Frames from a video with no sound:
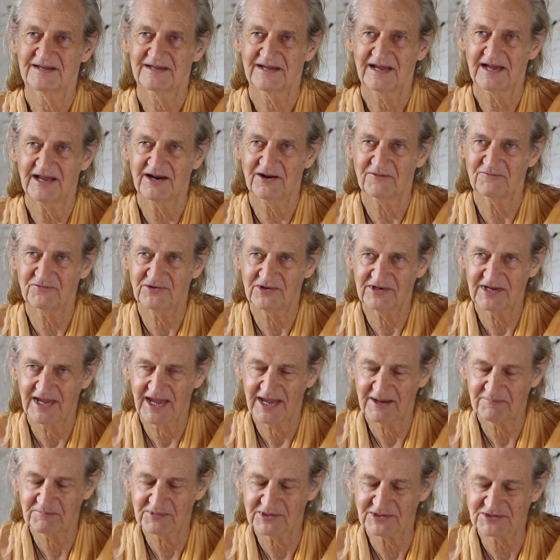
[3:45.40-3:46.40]
And I'm very
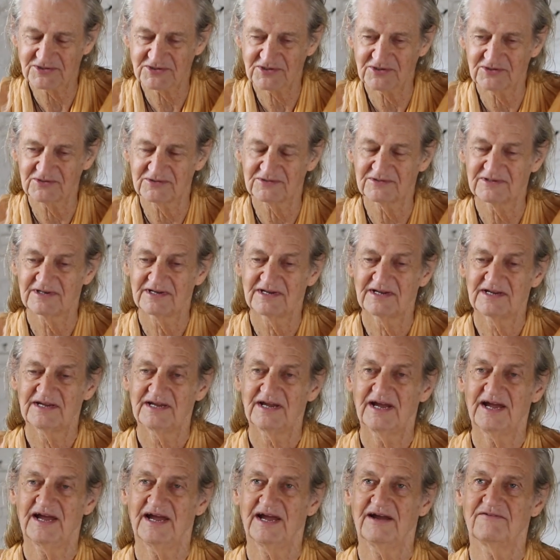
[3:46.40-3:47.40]
happy to
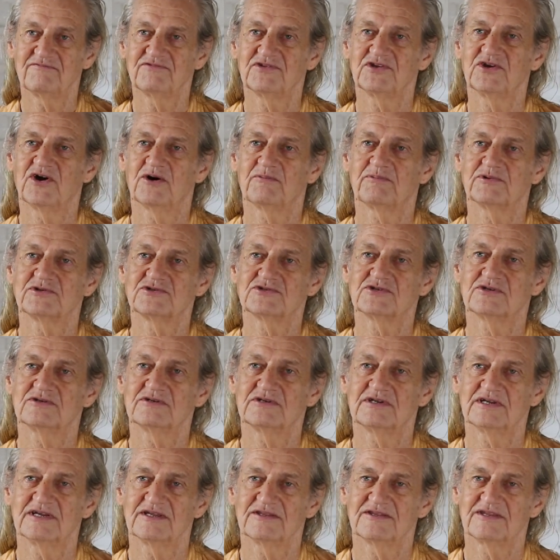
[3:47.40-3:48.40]
have the
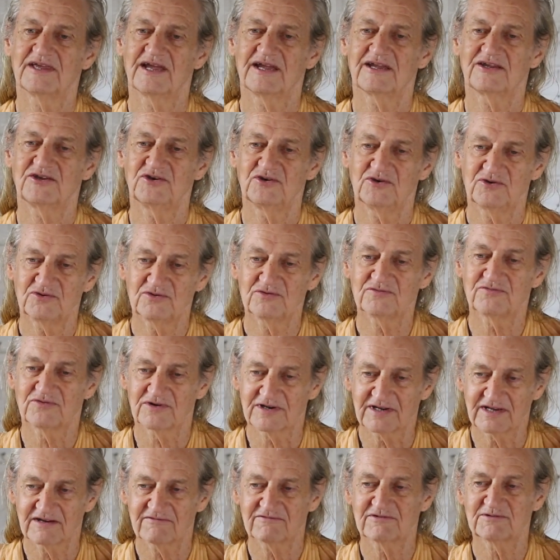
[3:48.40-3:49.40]
opportunity, and thank you for
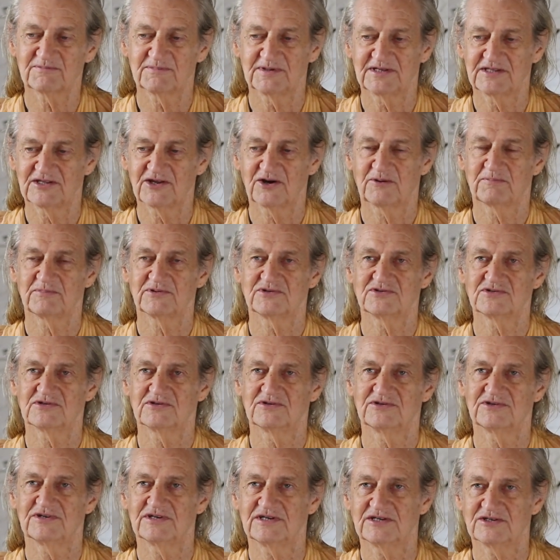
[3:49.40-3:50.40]
giving me the
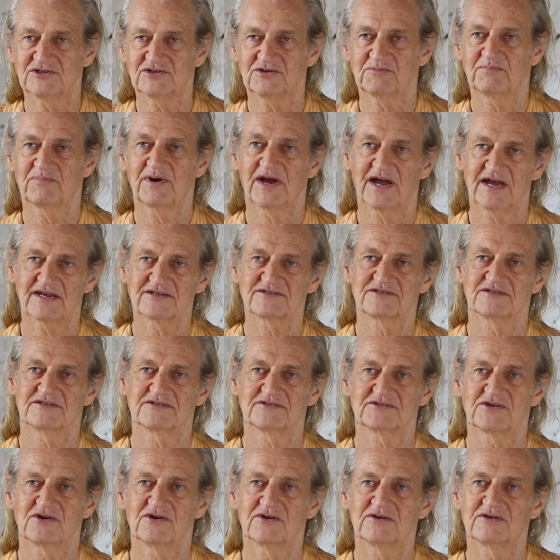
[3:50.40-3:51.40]
opportunity to pass
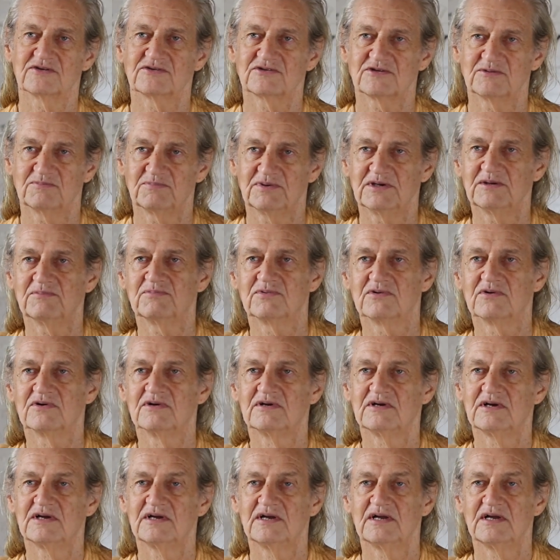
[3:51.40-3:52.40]
this on to people.
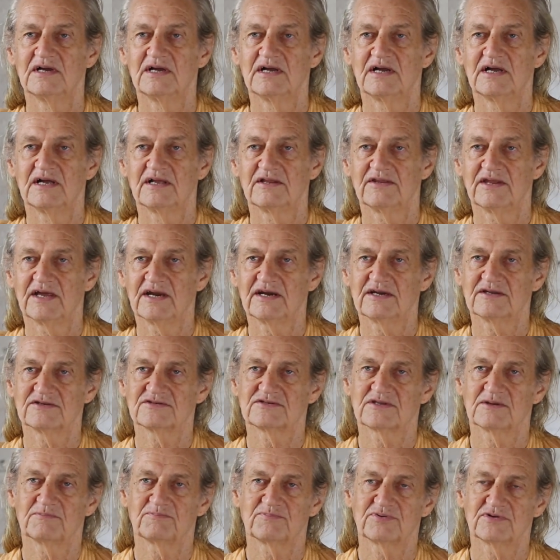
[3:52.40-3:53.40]
That
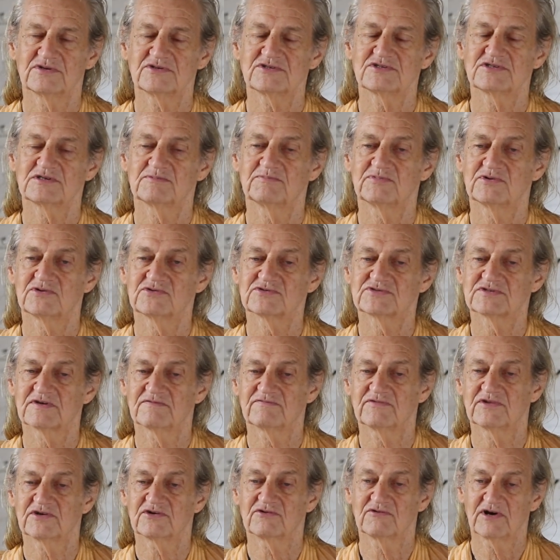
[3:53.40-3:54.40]
is the principles
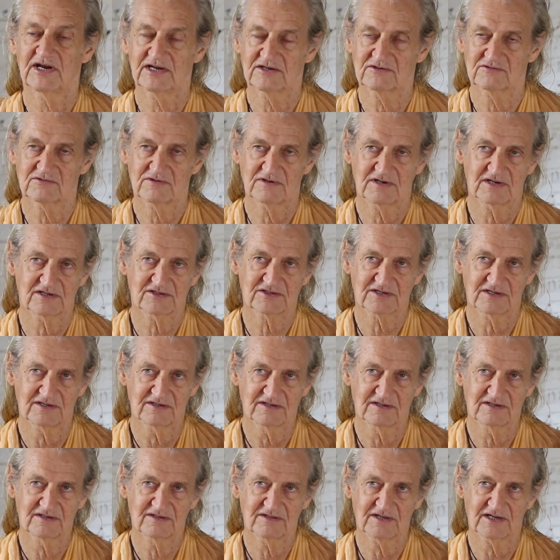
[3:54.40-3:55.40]
of the great
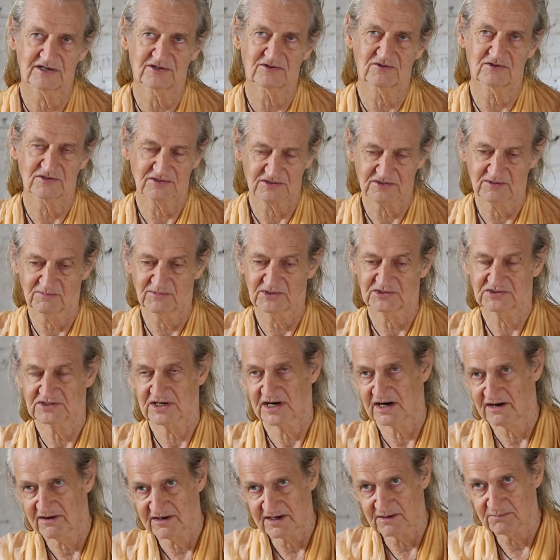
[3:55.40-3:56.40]
tradition that
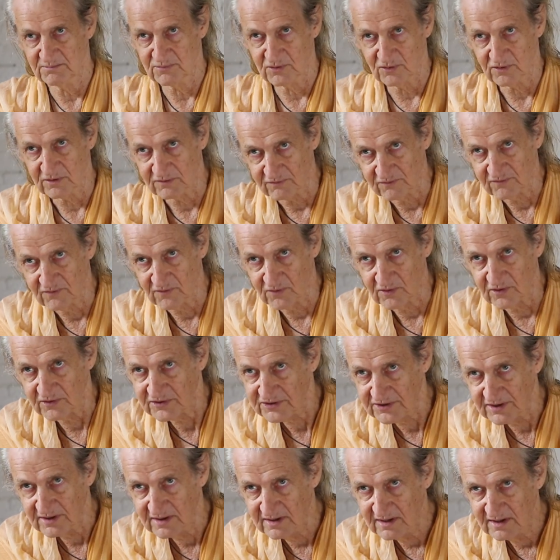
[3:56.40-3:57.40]
Krishnamacharya brought forth
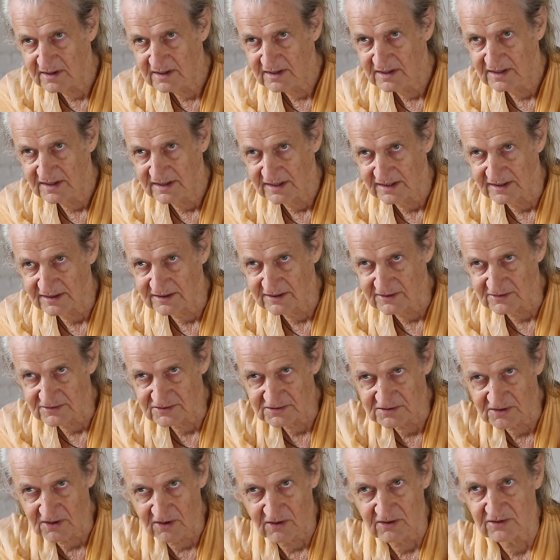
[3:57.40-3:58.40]
in his
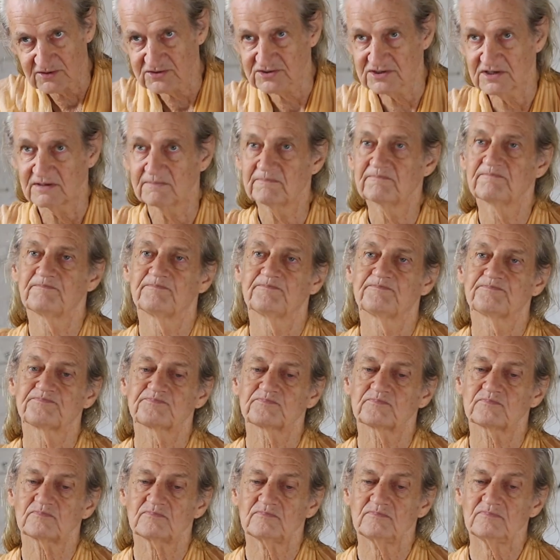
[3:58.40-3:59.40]
scholarship
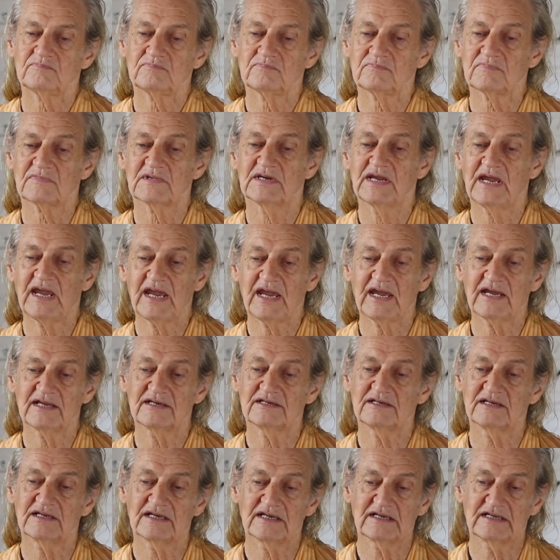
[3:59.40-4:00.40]

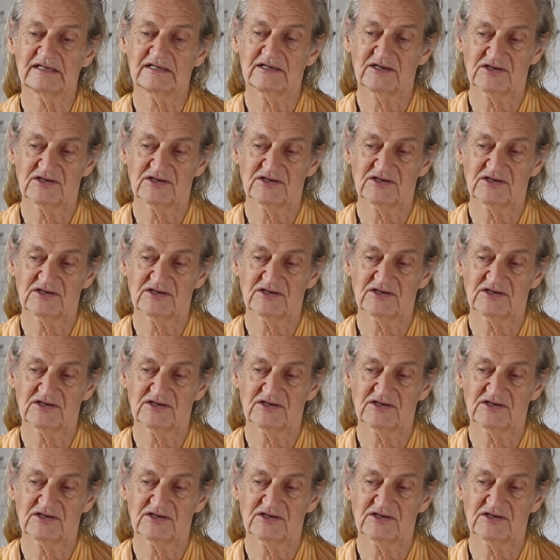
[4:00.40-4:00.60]
and in